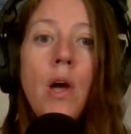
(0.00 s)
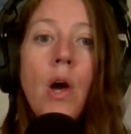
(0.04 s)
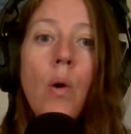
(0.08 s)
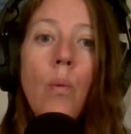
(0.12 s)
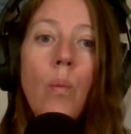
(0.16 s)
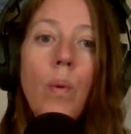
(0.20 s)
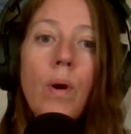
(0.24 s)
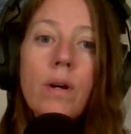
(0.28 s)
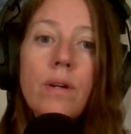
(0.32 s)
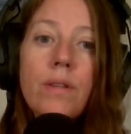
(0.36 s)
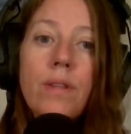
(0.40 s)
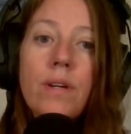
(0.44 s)

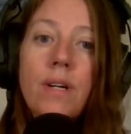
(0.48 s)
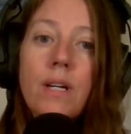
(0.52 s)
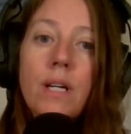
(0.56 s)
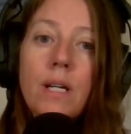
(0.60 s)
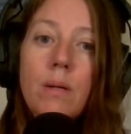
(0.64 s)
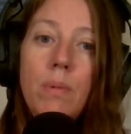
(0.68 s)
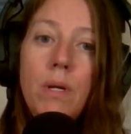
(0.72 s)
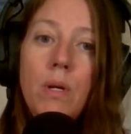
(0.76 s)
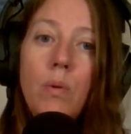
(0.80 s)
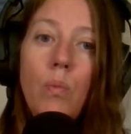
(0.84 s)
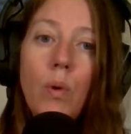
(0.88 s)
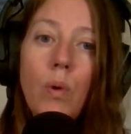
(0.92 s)
where they're going to
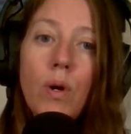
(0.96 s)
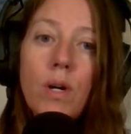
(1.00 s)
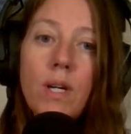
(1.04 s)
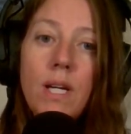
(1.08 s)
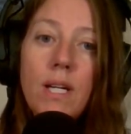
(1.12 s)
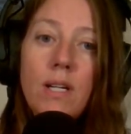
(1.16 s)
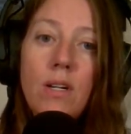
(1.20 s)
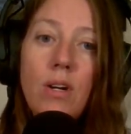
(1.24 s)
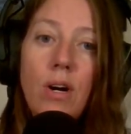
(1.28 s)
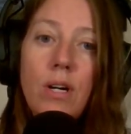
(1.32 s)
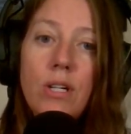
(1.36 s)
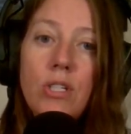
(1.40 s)
be
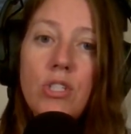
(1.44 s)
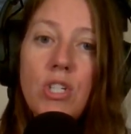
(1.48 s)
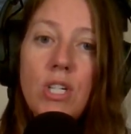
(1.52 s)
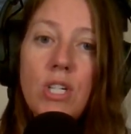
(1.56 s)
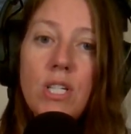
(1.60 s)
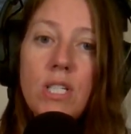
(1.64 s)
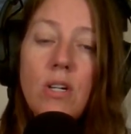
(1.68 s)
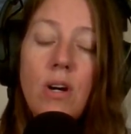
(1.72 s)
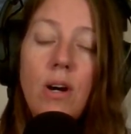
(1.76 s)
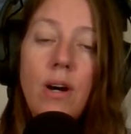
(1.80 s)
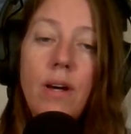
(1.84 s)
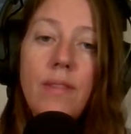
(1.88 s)
working not
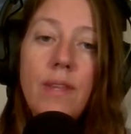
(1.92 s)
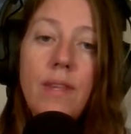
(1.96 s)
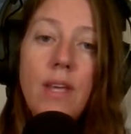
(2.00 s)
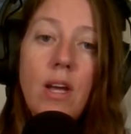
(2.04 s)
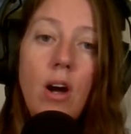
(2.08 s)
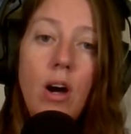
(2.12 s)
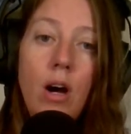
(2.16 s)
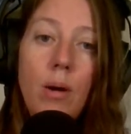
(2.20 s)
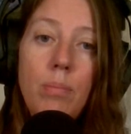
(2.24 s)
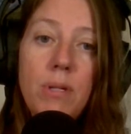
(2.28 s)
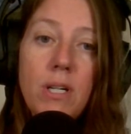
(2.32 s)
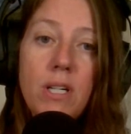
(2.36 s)
just on the
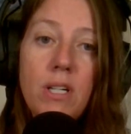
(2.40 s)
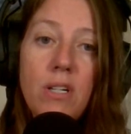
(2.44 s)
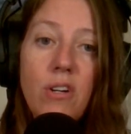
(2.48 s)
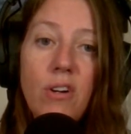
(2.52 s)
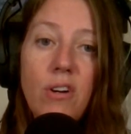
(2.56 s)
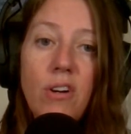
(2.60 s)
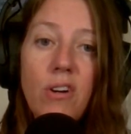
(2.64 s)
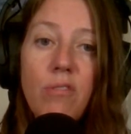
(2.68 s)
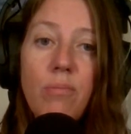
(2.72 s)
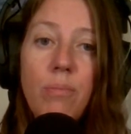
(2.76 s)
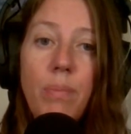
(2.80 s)
optic nerve,